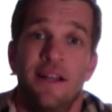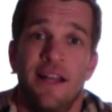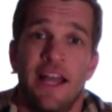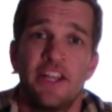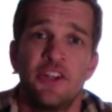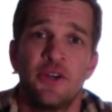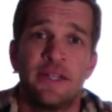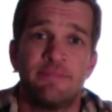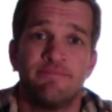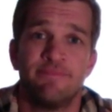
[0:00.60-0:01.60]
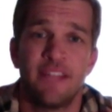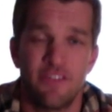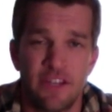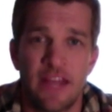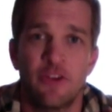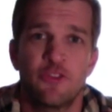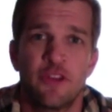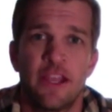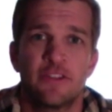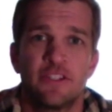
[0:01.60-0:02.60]
you doing? Devin Henderson
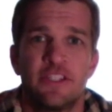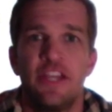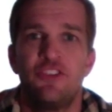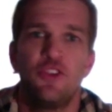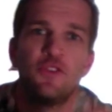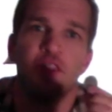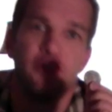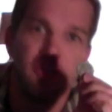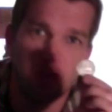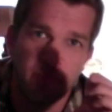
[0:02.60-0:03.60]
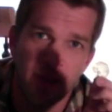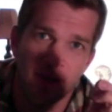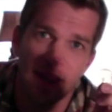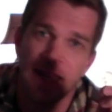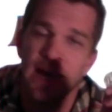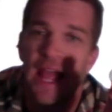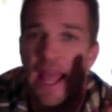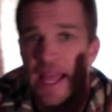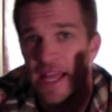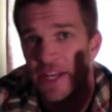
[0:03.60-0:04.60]
here to teach you the disappearing
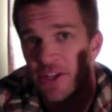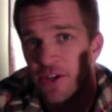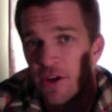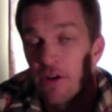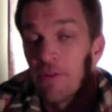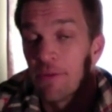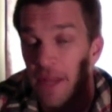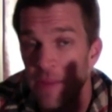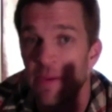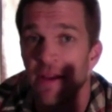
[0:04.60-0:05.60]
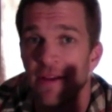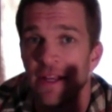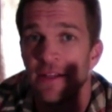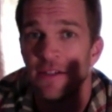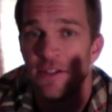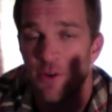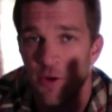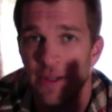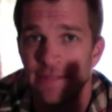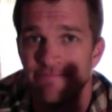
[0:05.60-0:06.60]
and reappearing
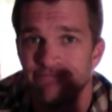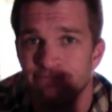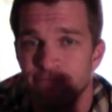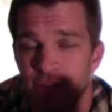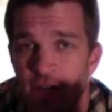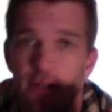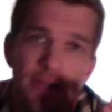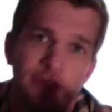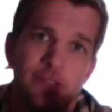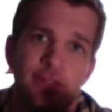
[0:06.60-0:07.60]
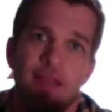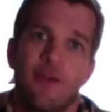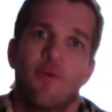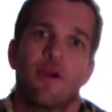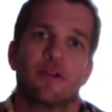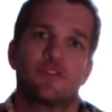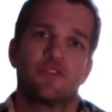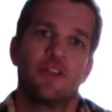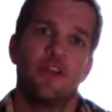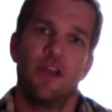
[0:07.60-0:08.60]
coin. So this is how it works.
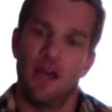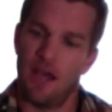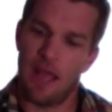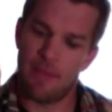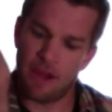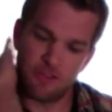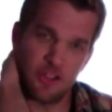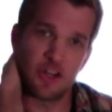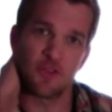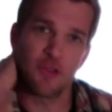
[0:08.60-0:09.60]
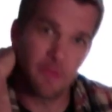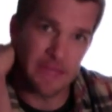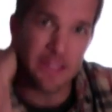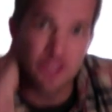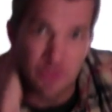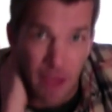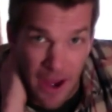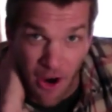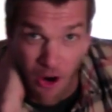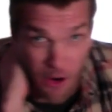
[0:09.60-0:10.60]
I'm actually going to rub it into
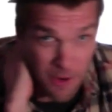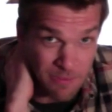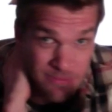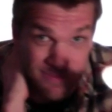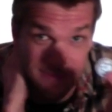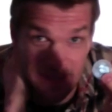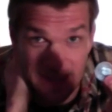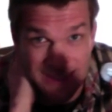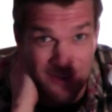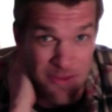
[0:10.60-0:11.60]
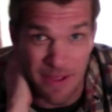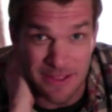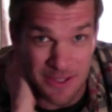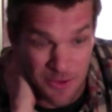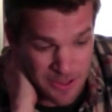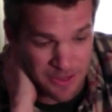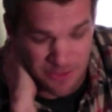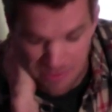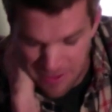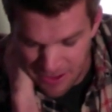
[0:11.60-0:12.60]
my arm. That's how I make the coin
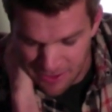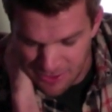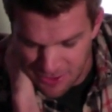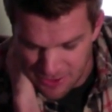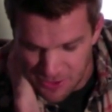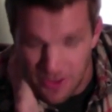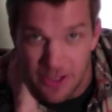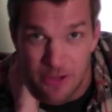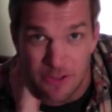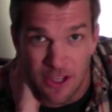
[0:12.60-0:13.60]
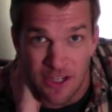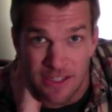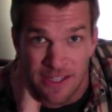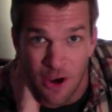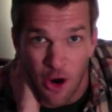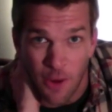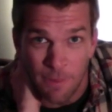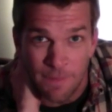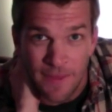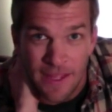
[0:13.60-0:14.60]
disappear. So the coin goes onto the arm
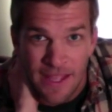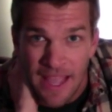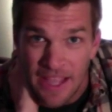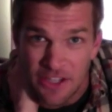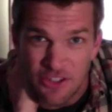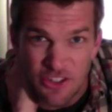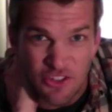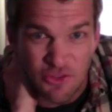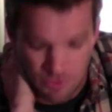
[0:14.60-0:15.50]
and you just